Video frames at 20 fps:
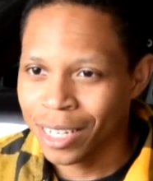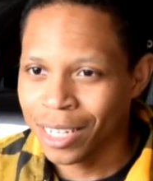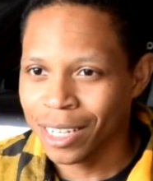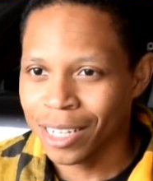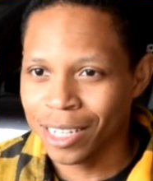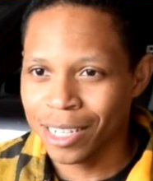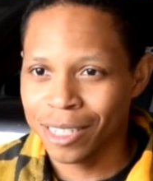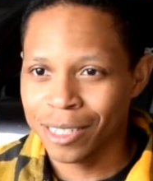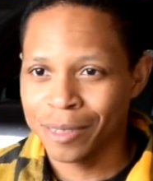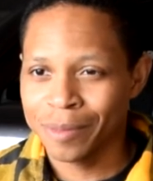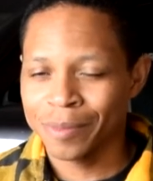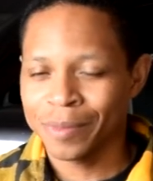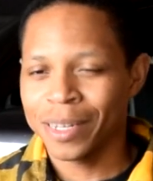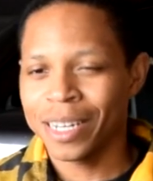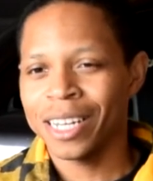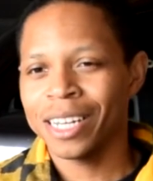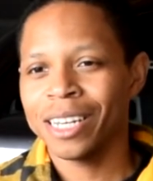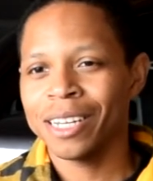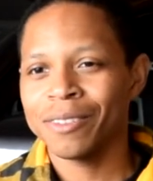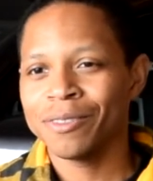I
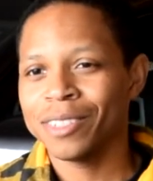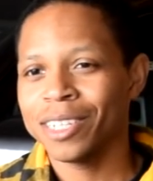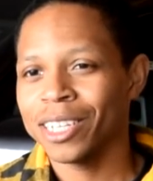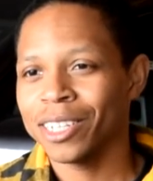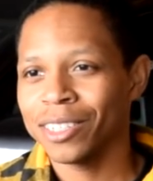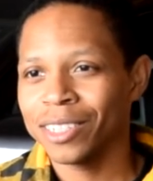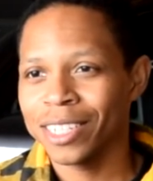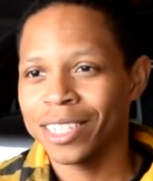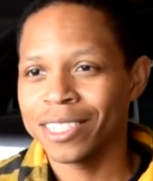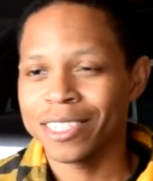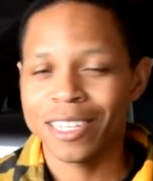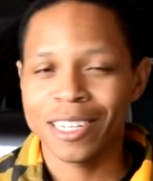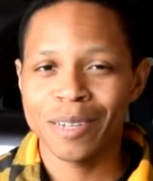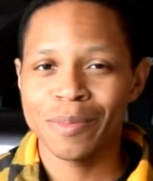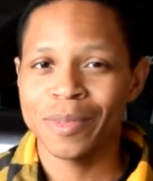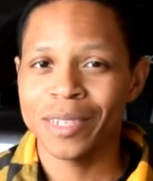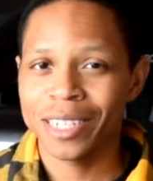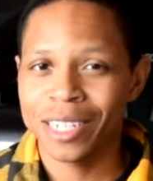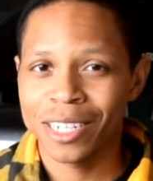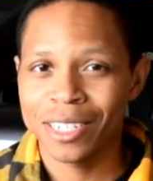have tail lights
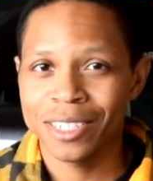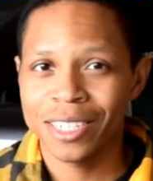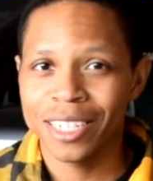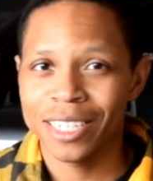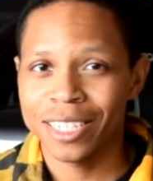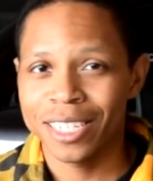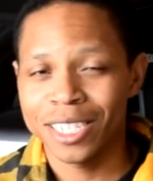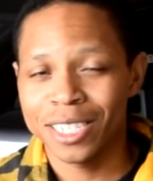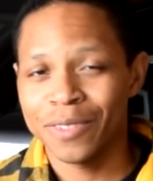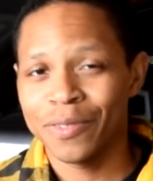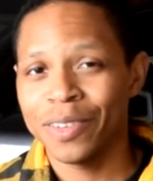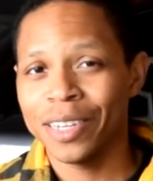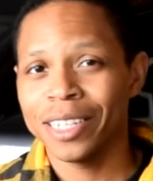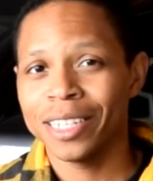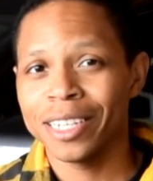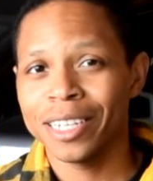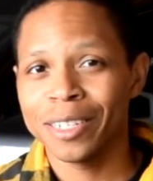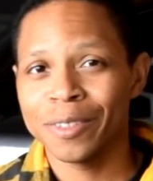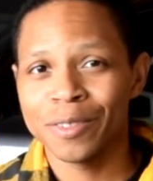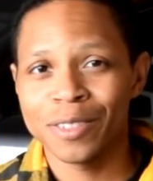coming. I'll take these
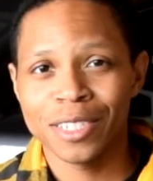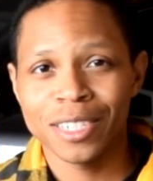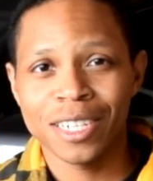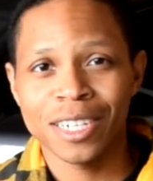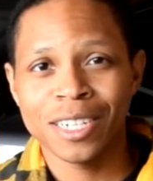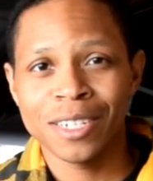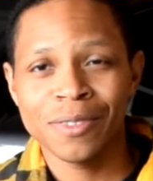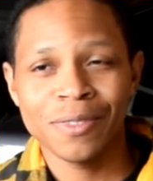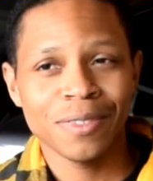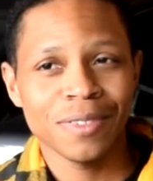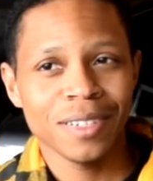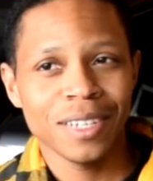V-line ones off.